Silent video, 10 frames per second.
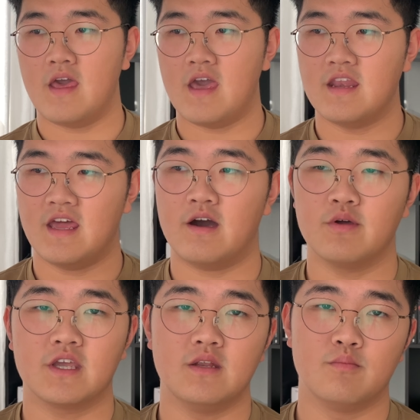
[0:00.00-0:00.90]
and how
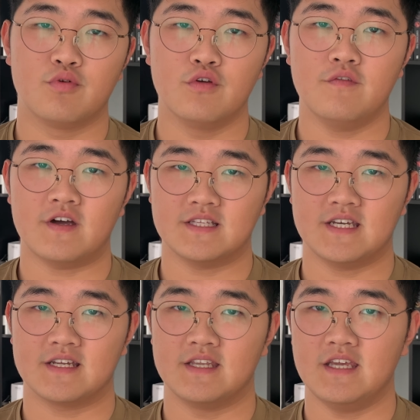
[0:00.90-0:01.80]
we can improve our
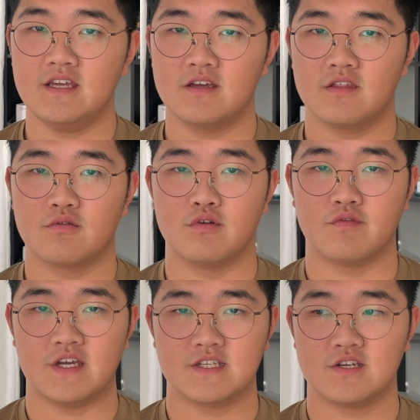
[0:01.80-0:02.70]
technique through
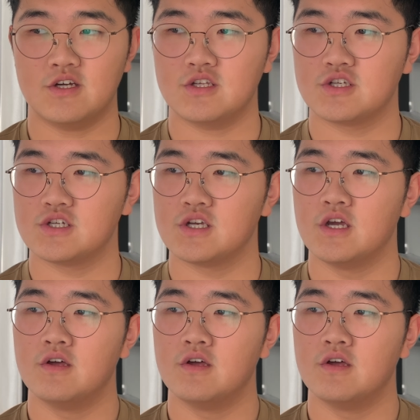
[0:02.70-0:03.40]
research